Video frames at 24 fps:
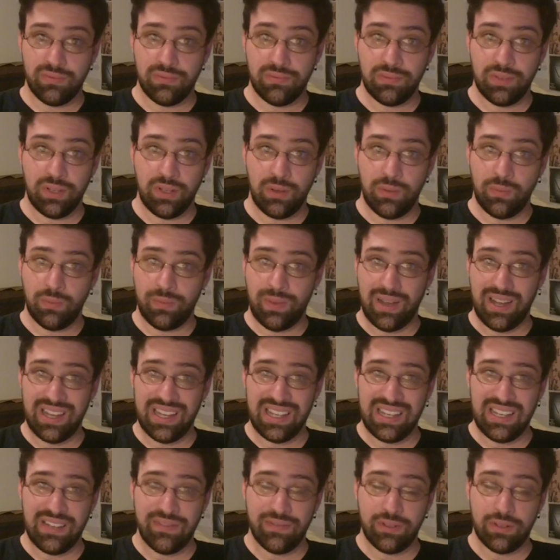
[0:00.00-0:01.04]

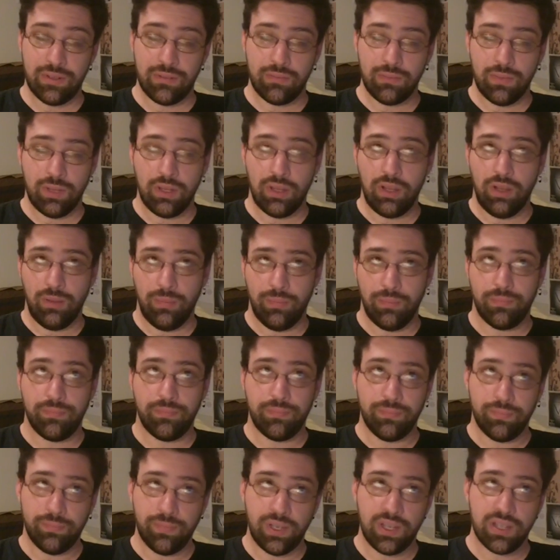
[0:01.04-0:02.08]
mine, even a little
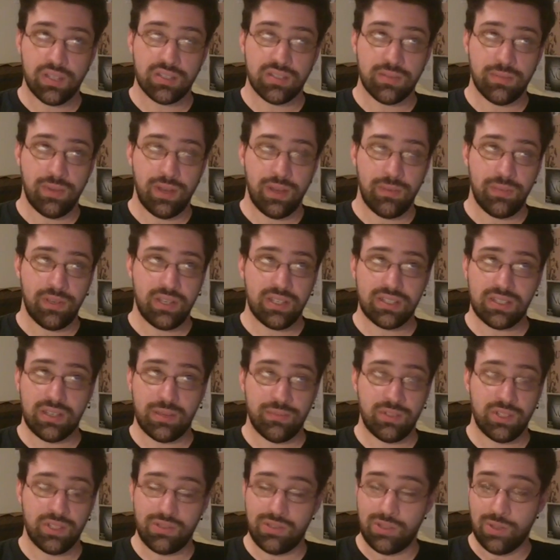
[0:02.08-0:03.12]
because of mine, because
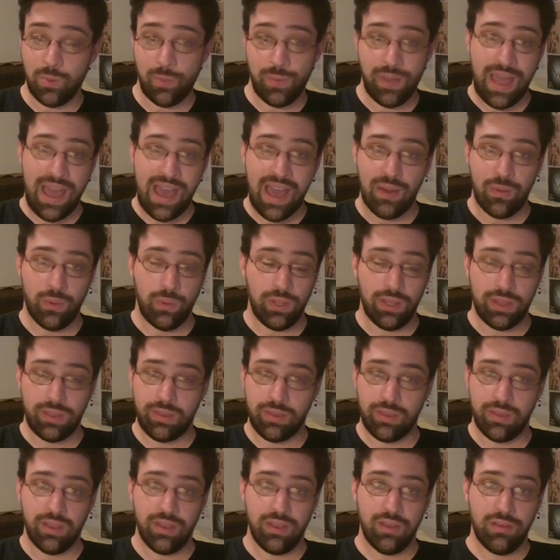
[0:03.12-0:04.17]
I'm just so bad
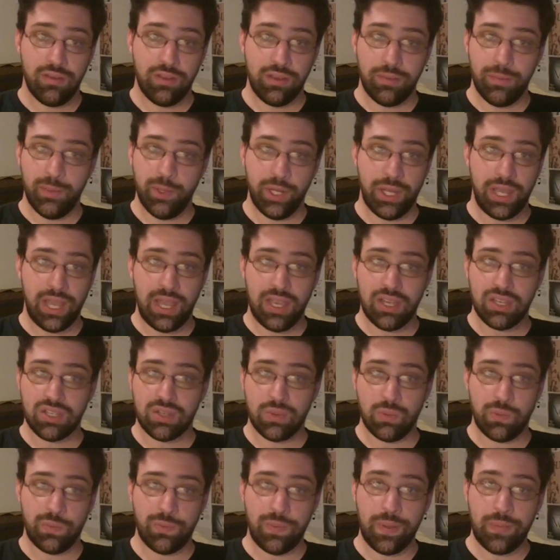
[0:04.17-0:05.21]
with
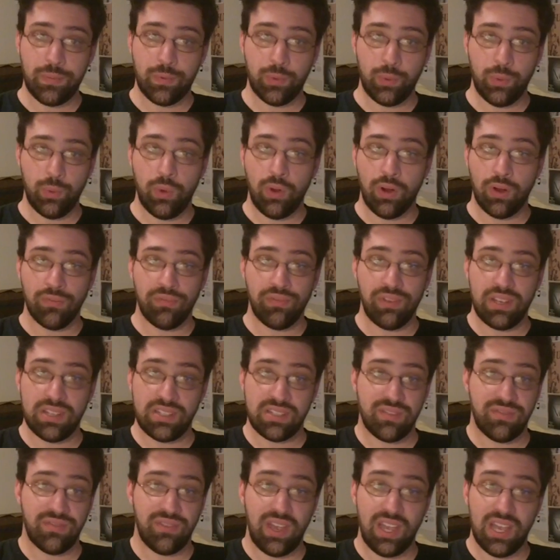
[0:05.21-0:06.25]
communication with people who aren't
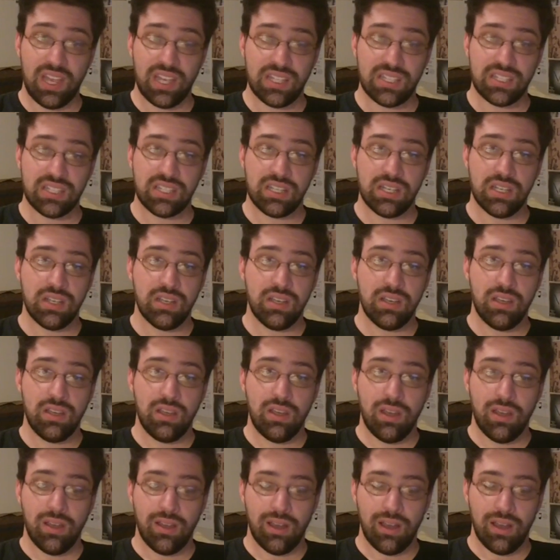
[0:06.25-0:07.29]
face to face,
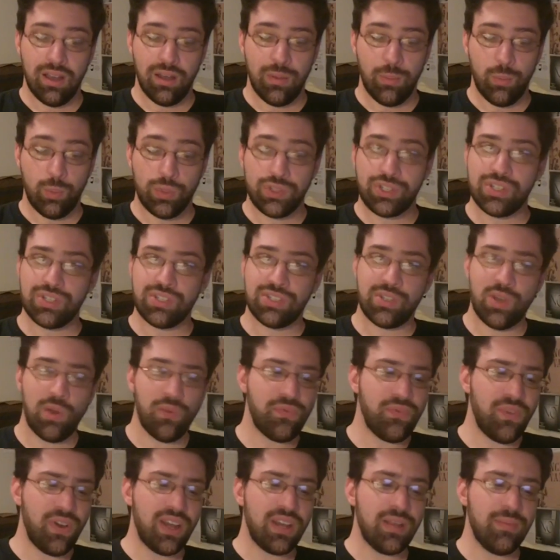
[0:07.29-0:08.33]
which is
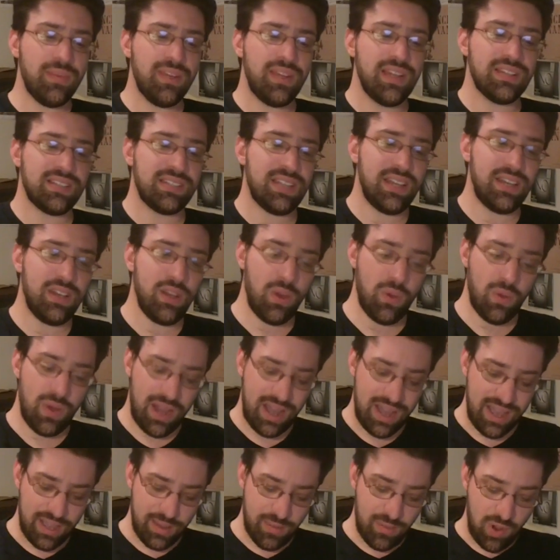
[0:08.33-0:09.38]
so funny because I know
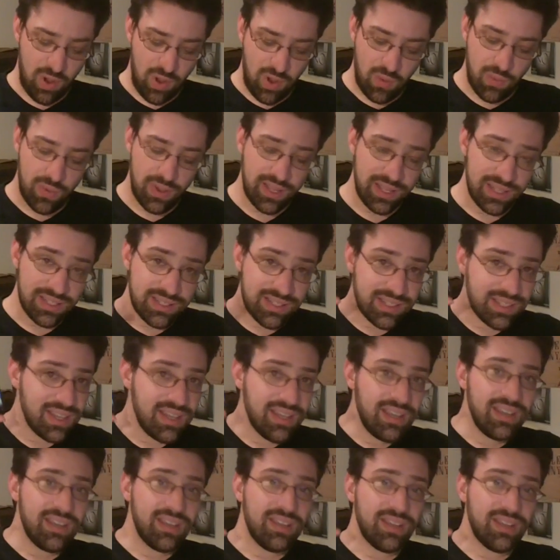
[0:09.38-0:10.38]
I am always,